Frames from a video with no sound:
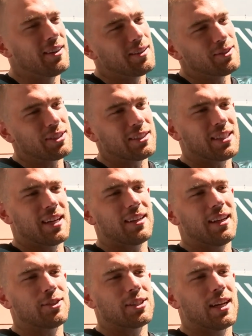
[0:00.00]
I was, kind
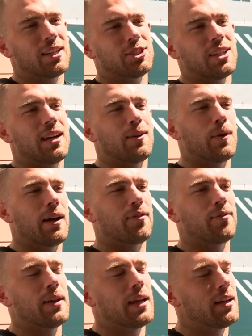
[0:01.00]
of I was kind of shying away
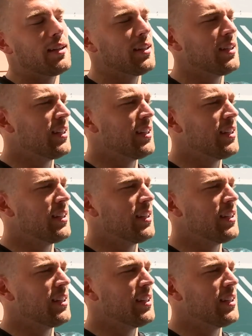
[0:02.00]
from that.